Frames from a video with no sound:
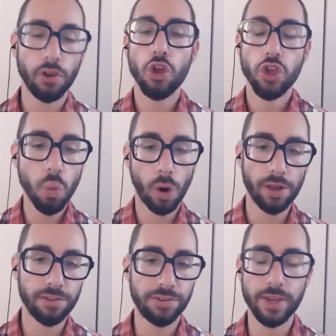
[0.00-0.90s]
you want to
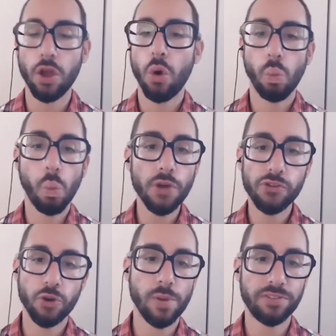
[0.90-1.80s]
see, was
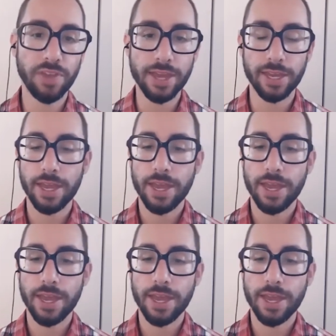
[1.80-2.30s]
your mistake